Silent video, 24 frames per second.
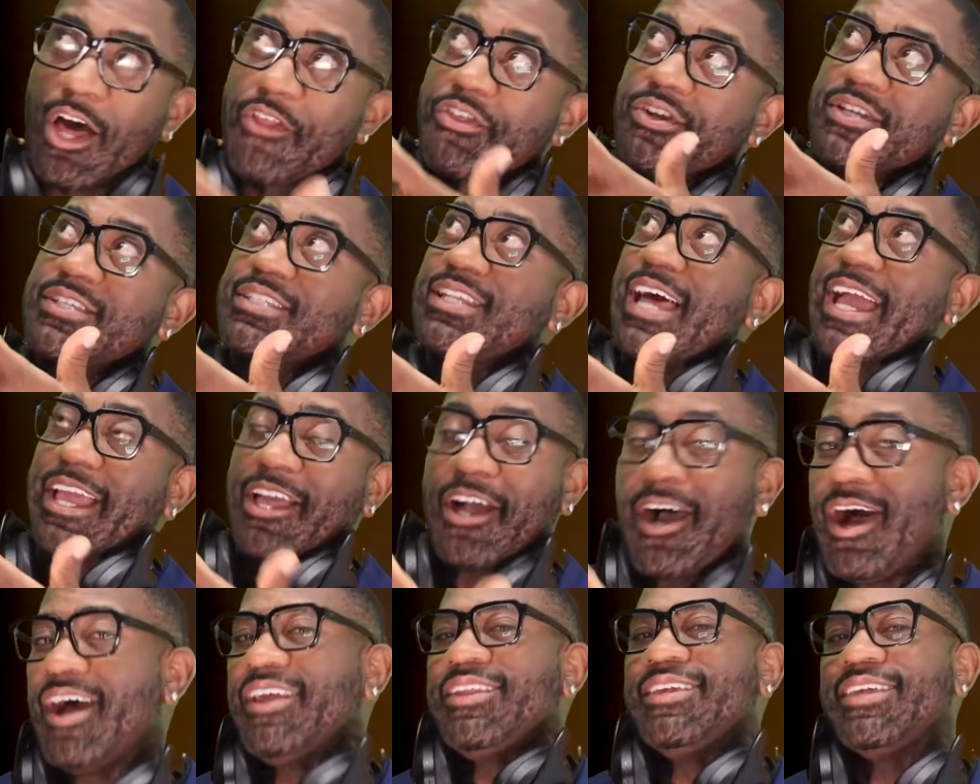others like
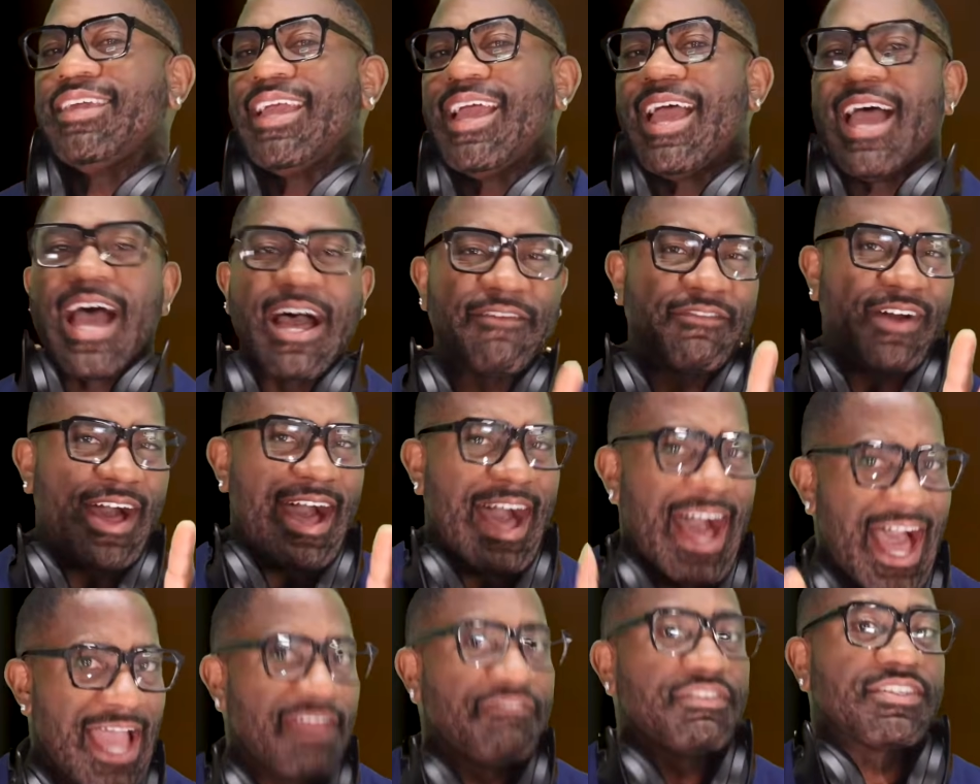honey have a
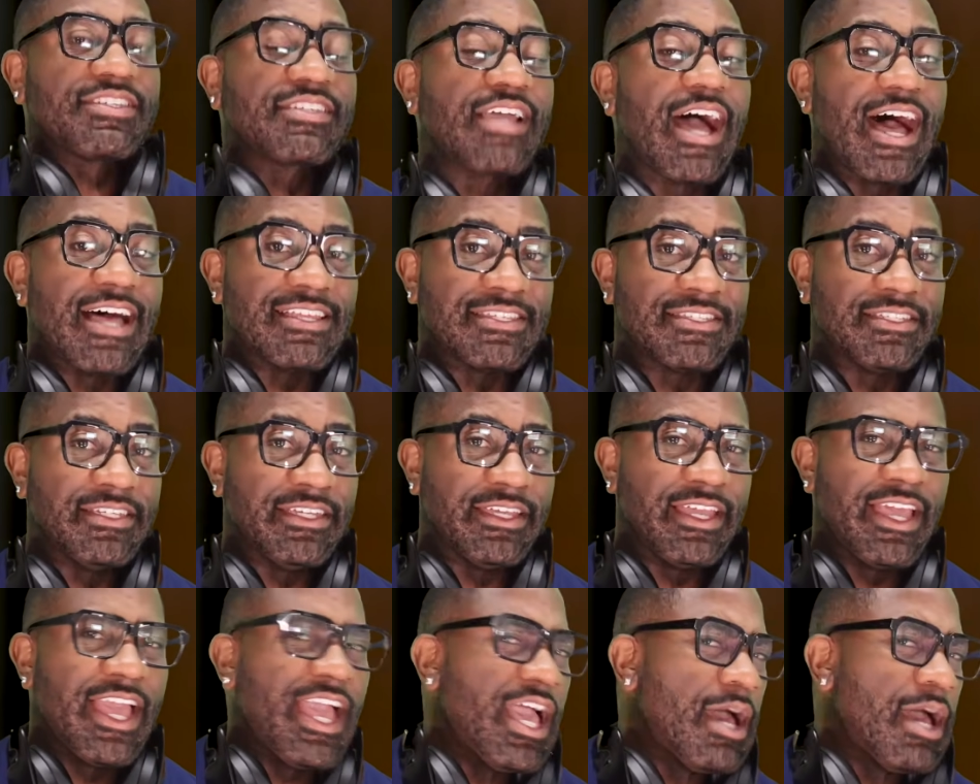high viscosity